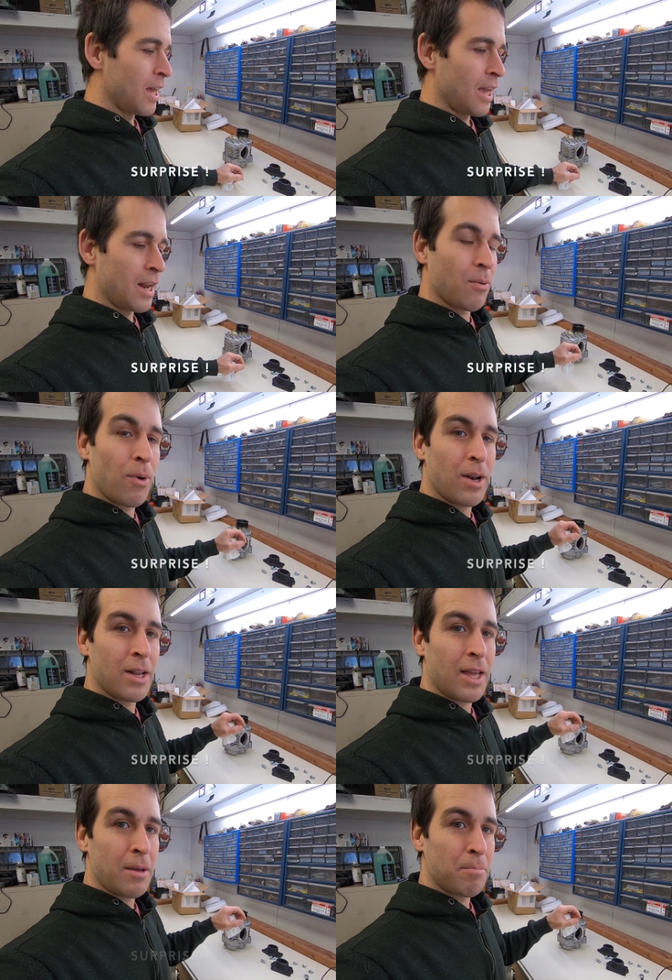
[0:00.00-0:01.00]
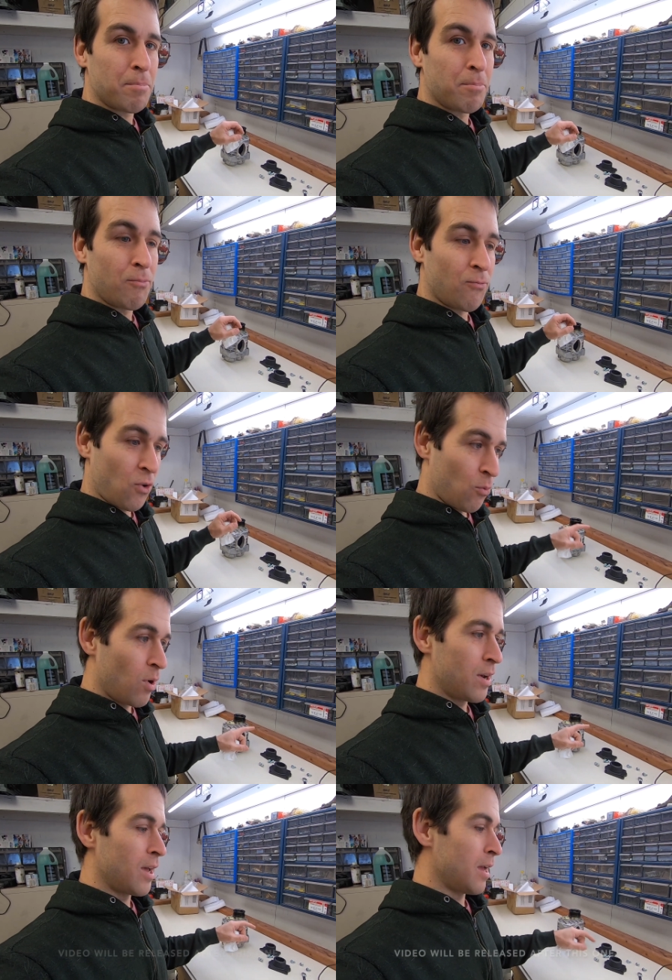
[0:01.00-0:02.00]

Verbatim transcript: And I wanted a, for one,